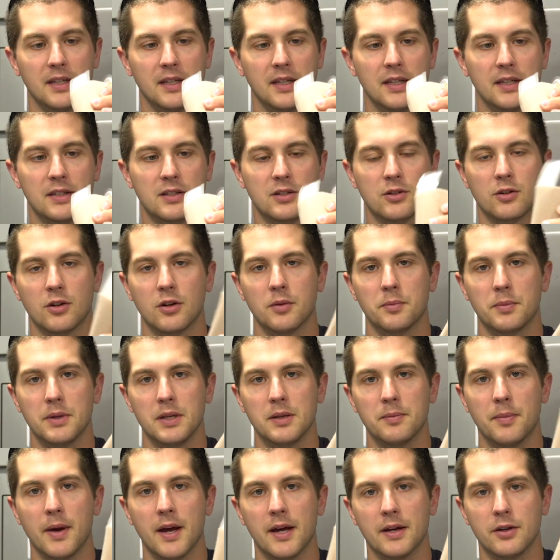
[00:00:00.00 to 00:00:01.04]
it's going to
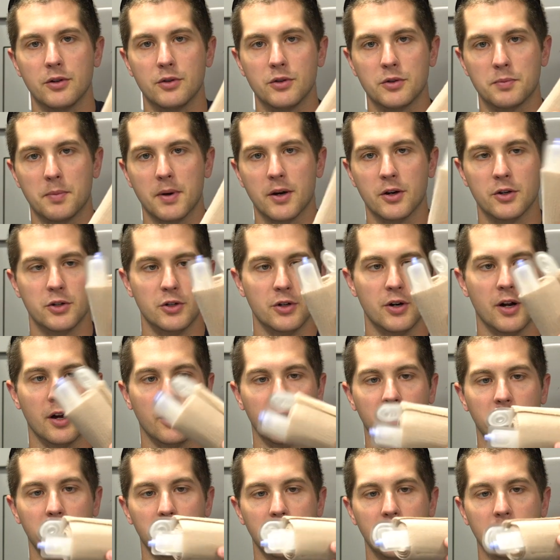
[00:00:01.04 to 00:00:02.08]
be bad news bears. You're
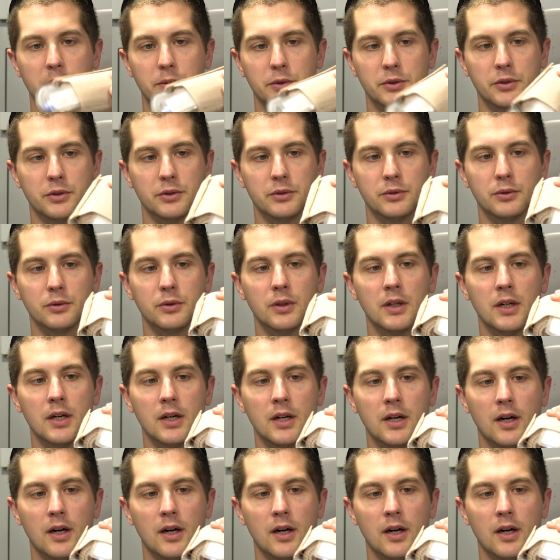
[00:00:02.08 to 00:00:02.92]
not going to be able to